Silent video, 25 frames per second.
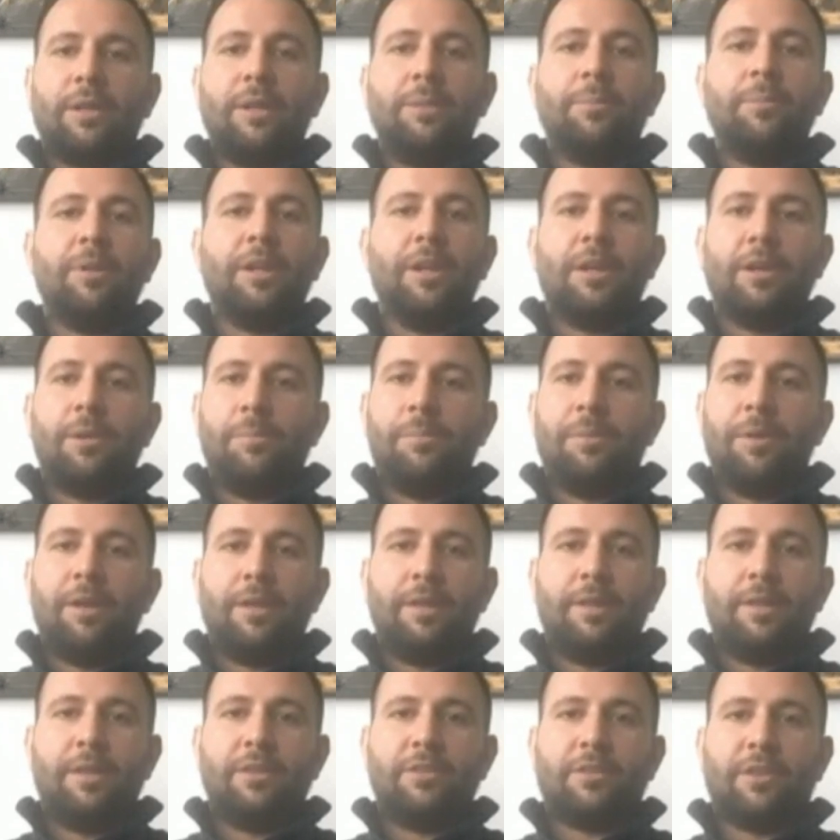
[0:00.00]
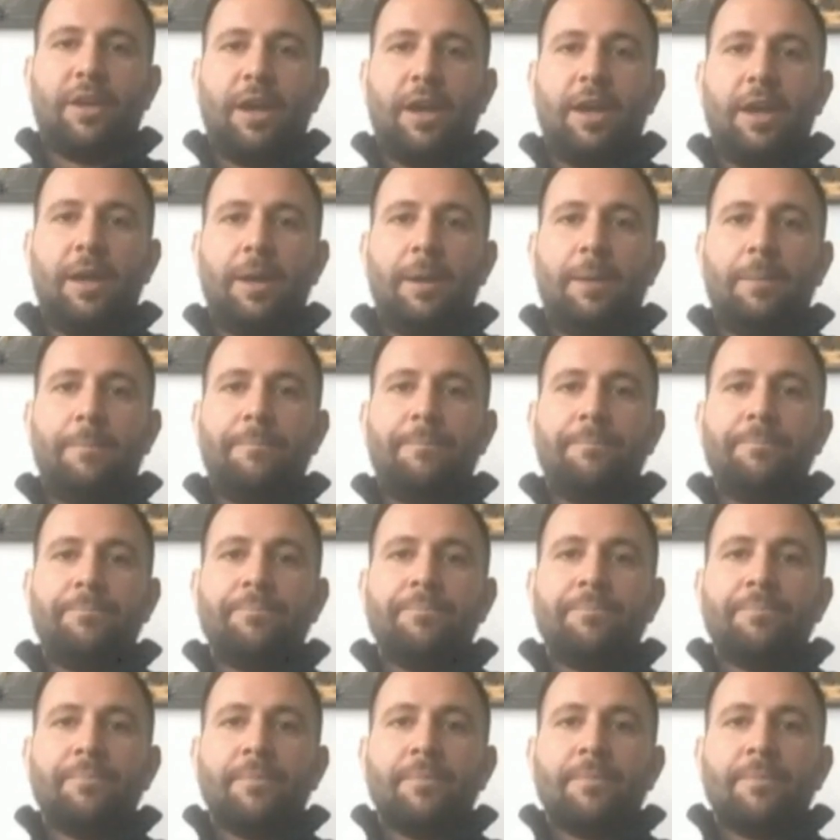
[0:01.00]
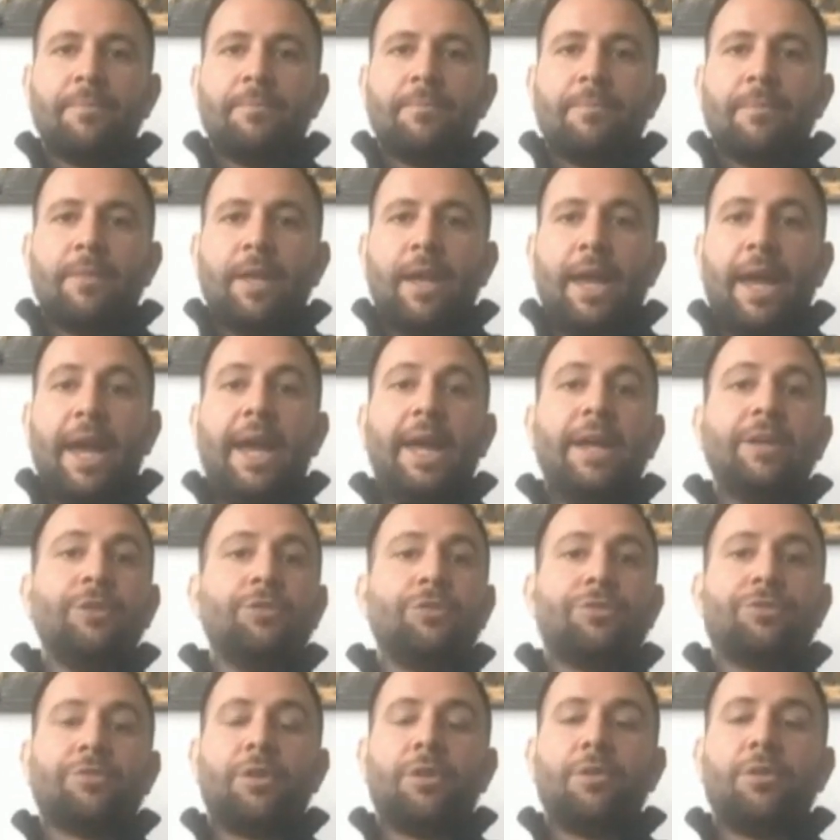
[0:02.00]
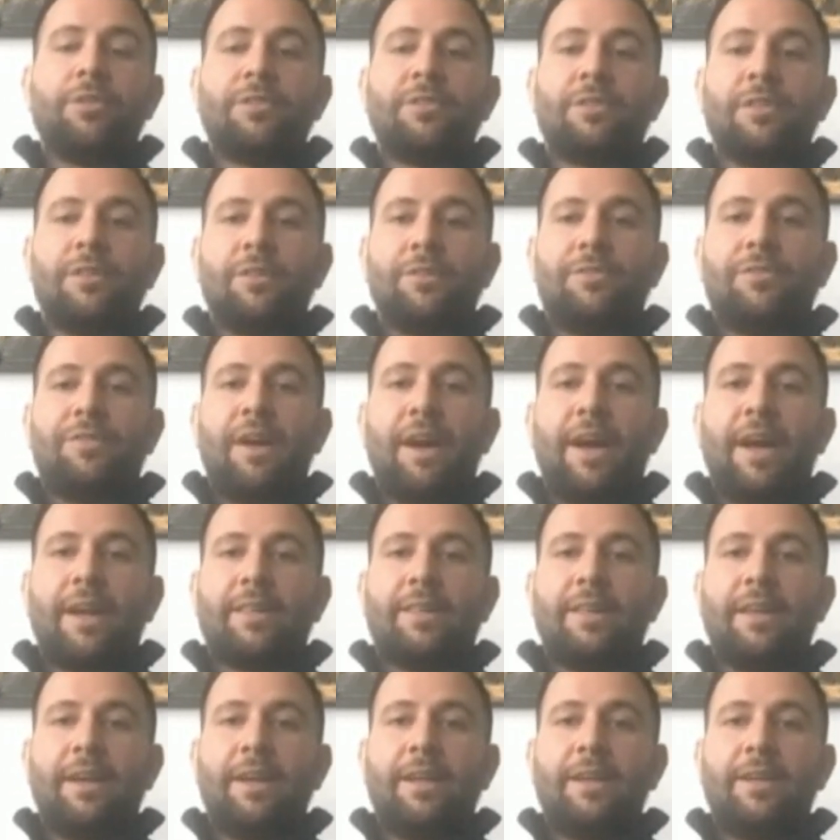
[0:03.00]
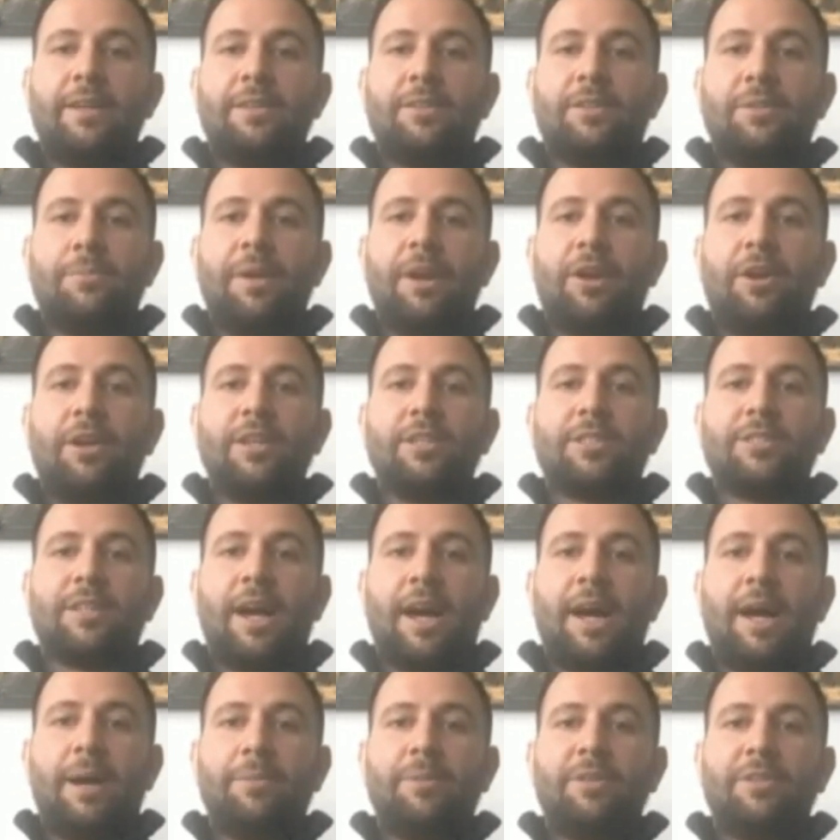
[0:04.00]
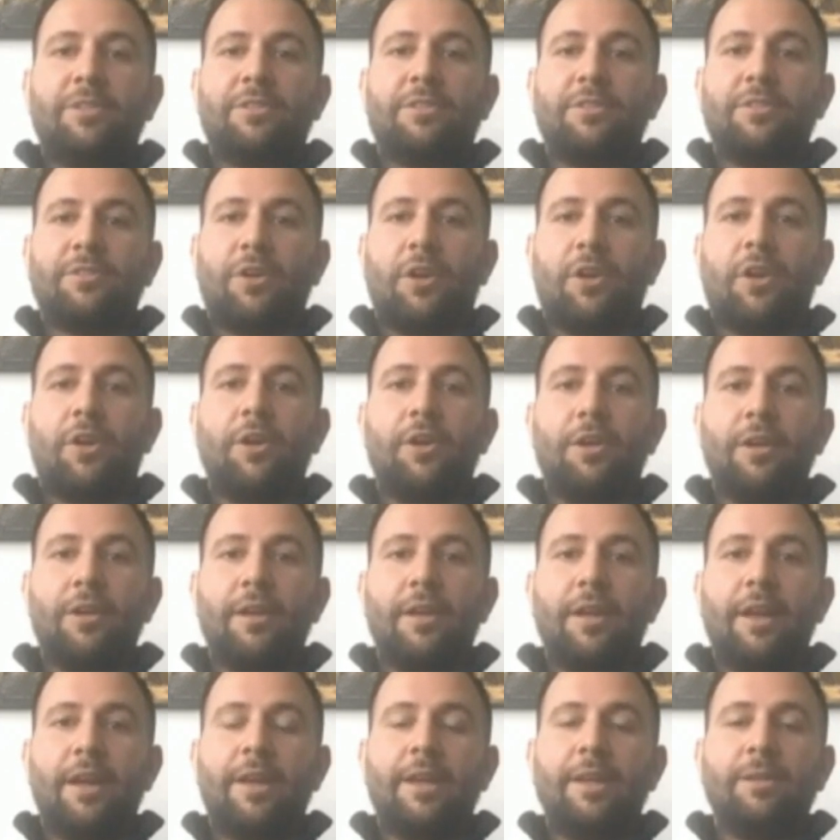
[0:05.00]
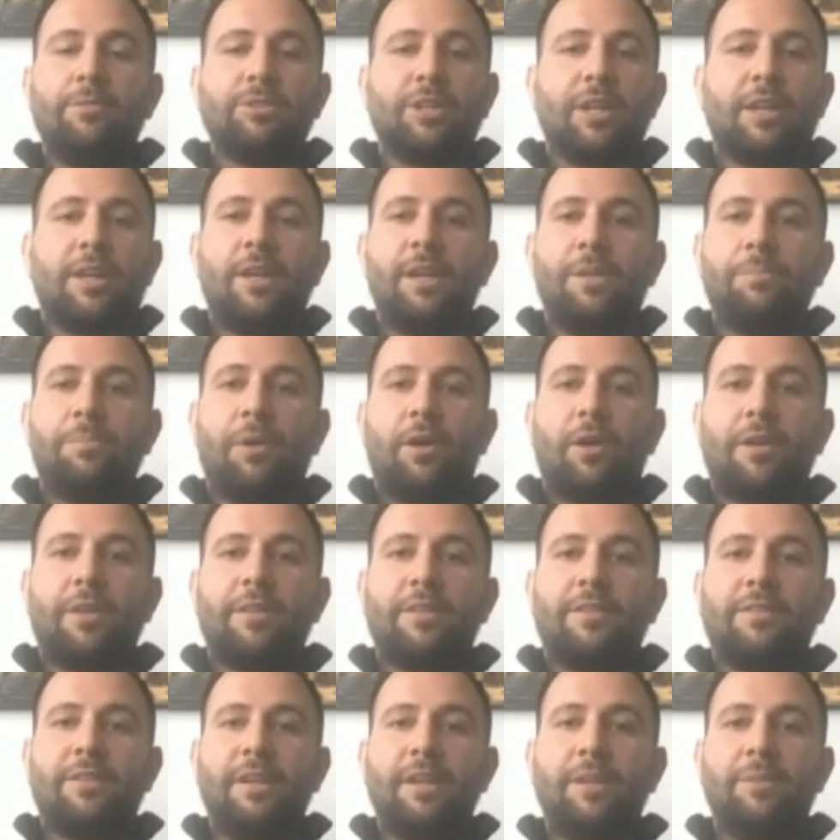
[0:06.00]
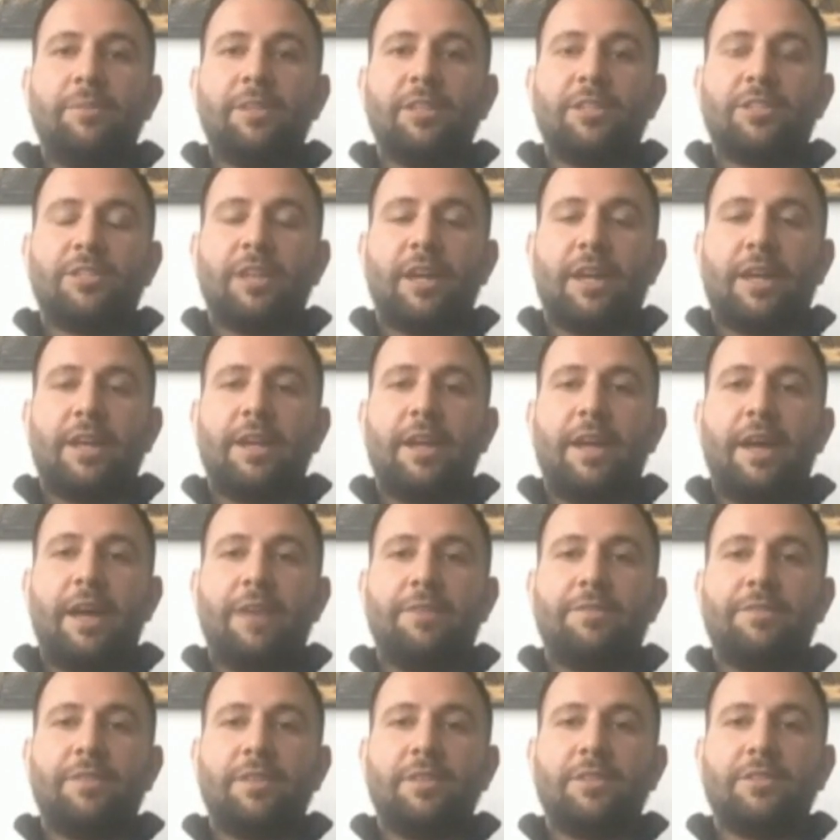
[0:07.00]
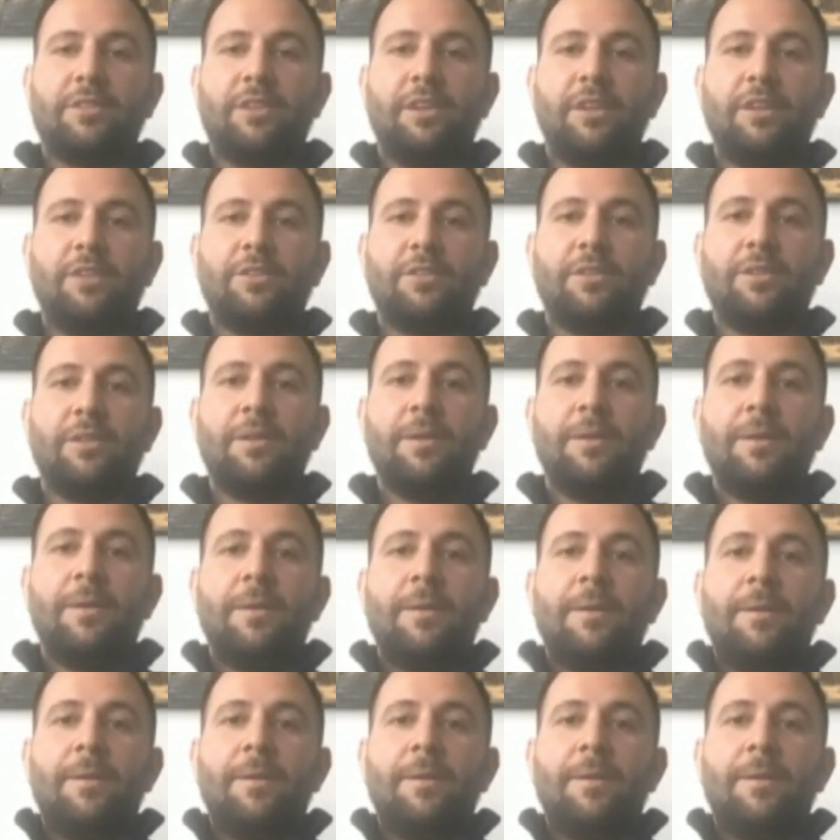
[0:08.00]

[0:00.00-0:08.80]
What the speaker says: limited a bit in this game, and you throw into the fact that Demaryius Thomas is hurt, and he was a key part of the team in the second half of the season,